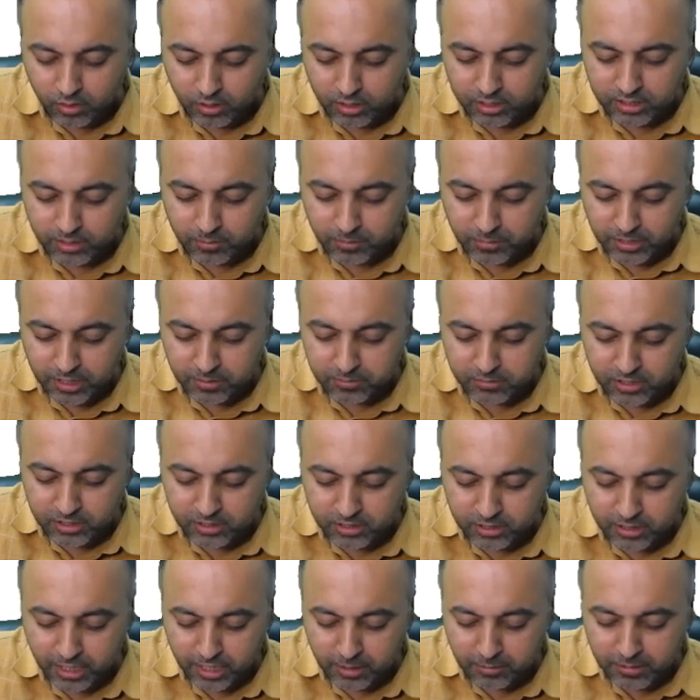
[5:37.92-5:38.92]
or sometimes
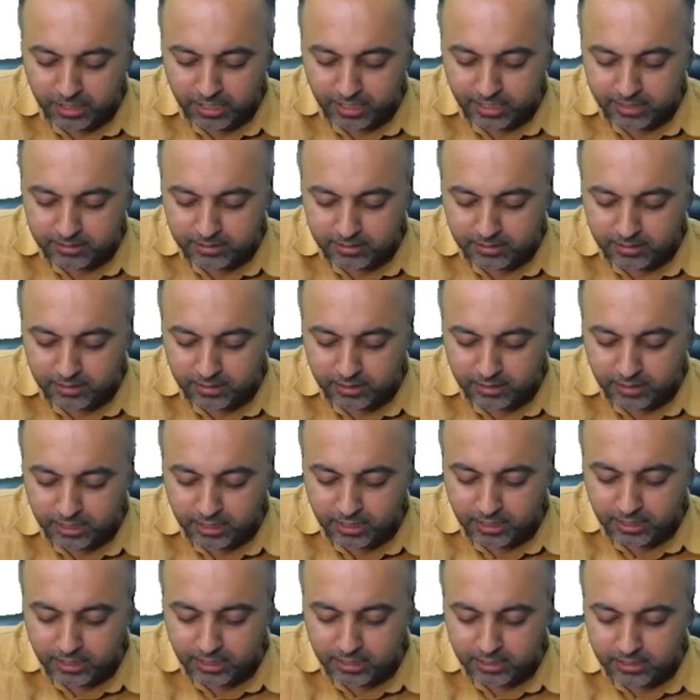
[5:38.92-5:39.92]
described as
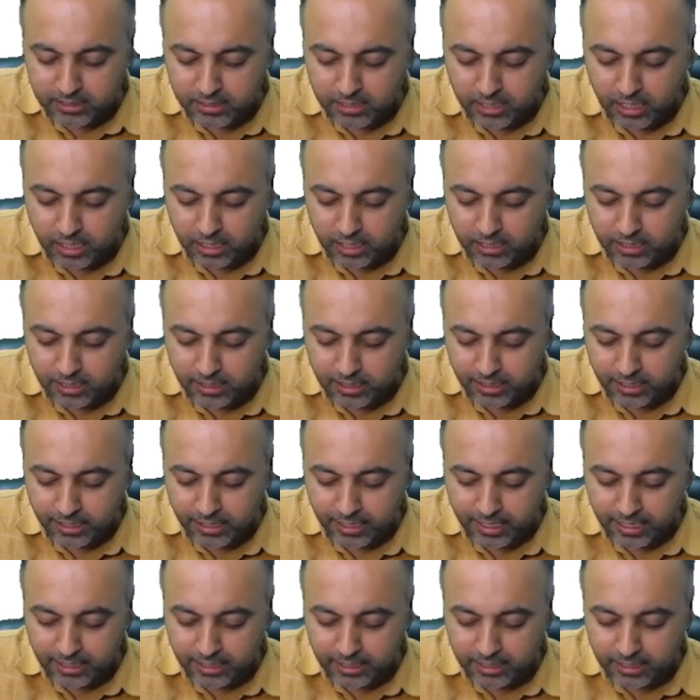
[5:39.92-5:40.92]
the Casal
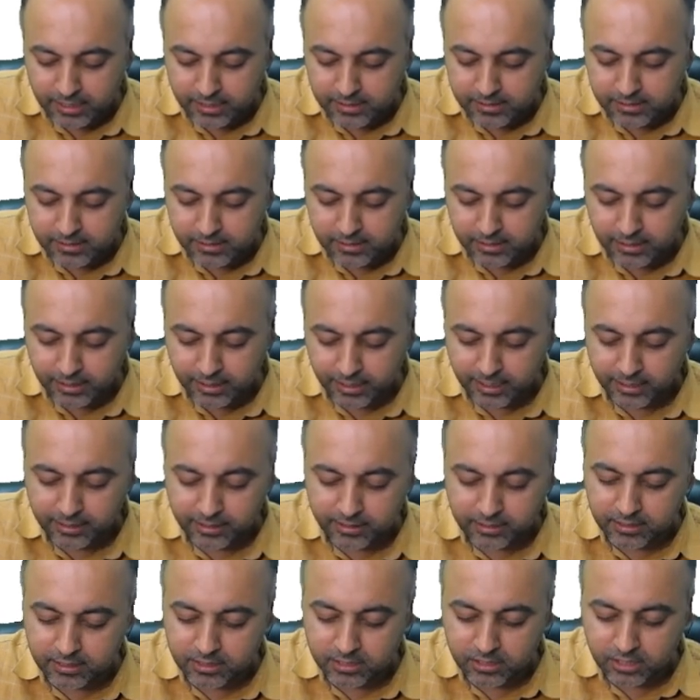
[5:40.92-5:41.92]
necklace,
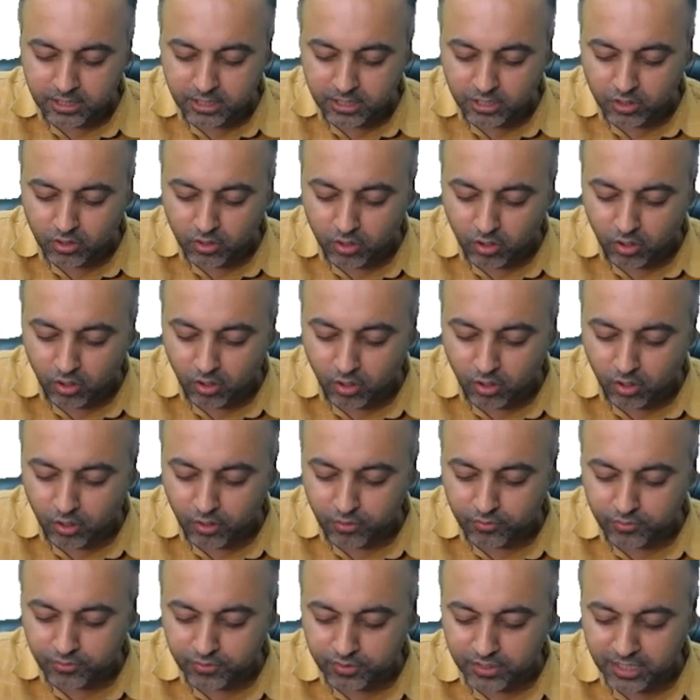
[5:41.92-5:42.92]
characteristic
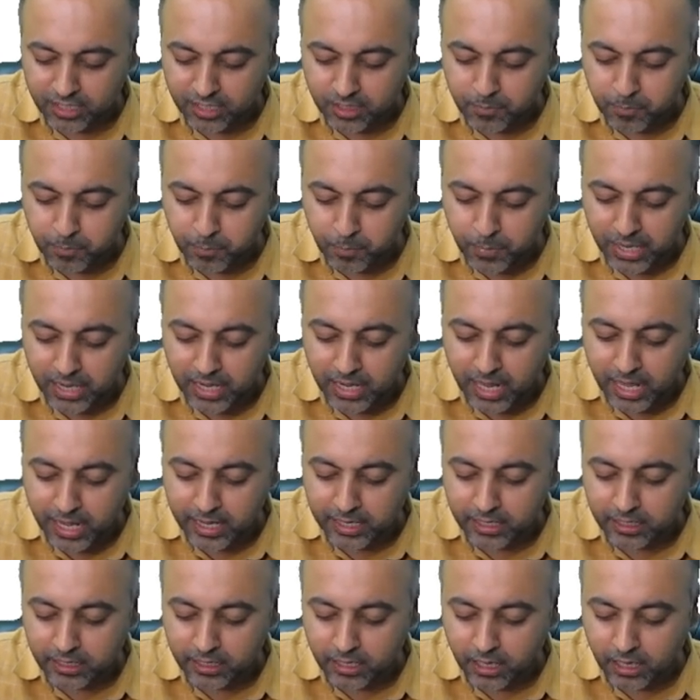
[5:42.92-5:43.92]
of the
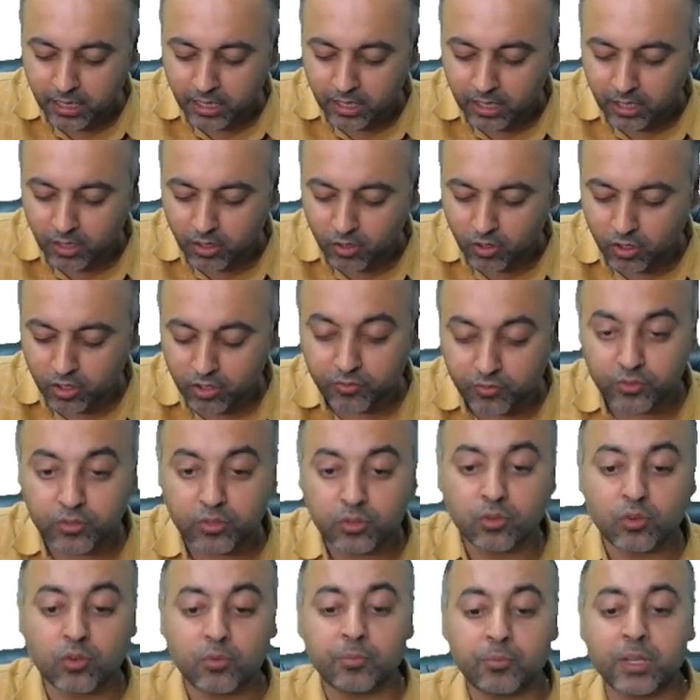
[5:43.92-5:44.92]
pellagra. All of
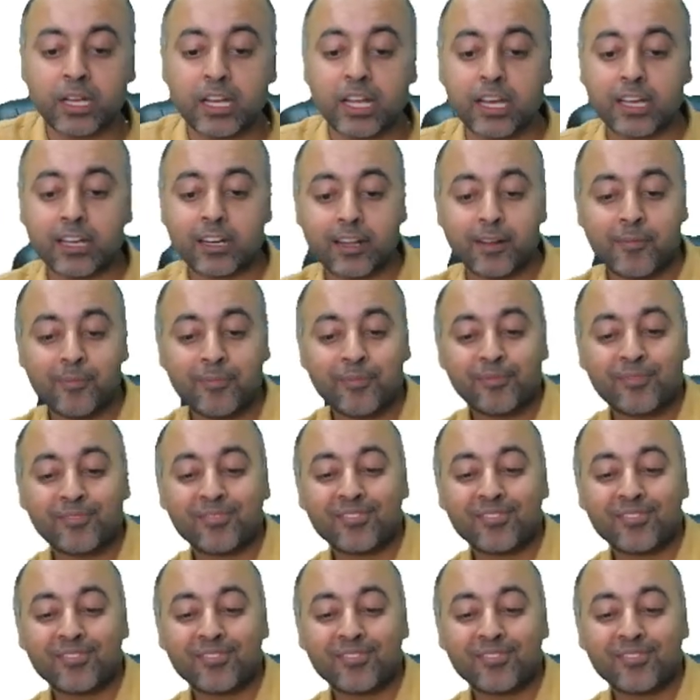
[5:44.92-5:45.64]
you know pellagra.